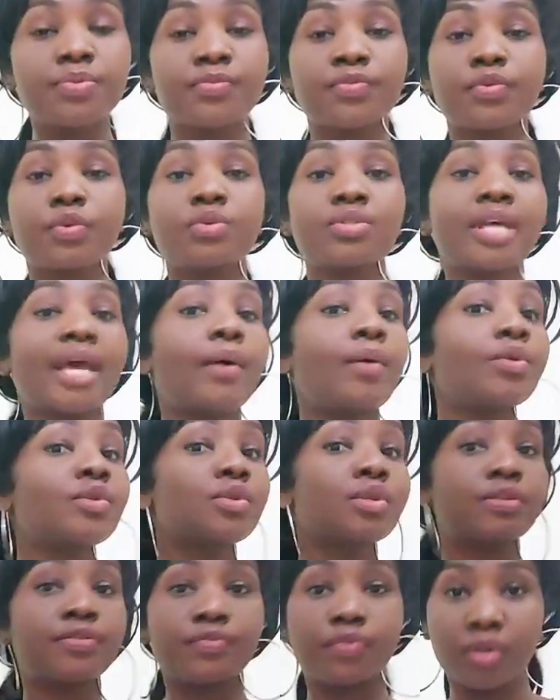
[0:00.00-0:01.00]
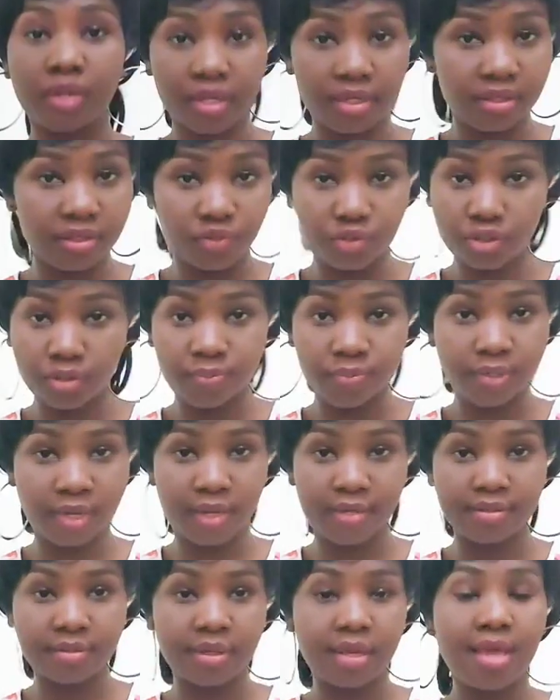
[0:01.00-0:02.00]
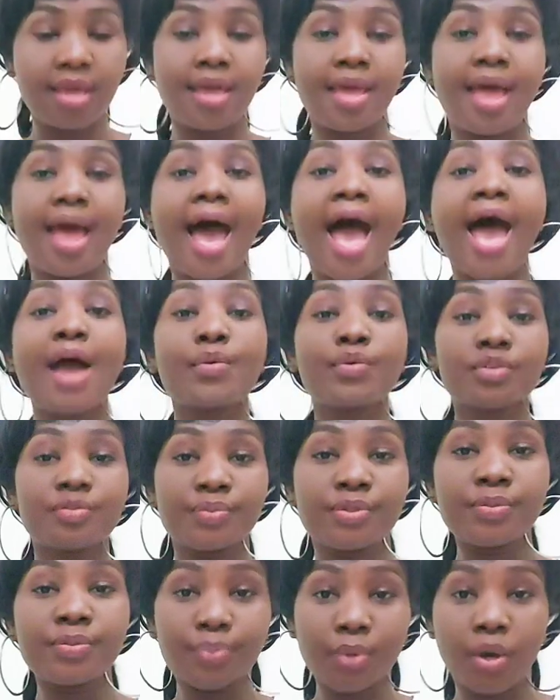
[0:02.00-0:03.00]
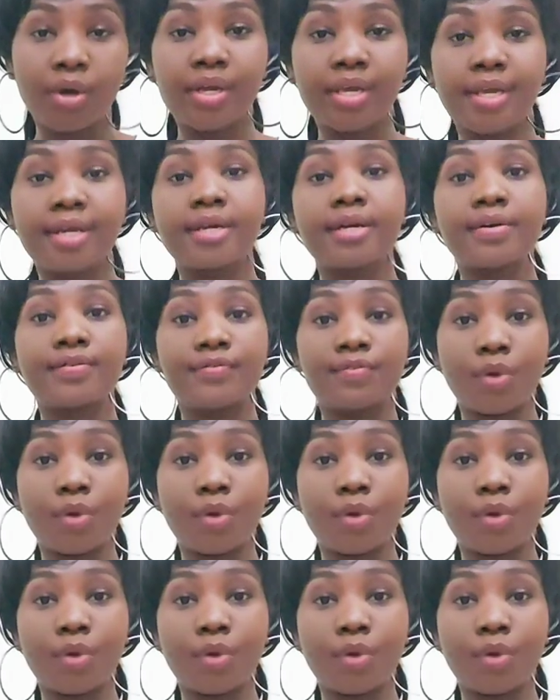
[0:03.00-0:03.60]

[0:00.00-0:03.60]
Of course, I will not forget the jobs, guys. I will be vlogging.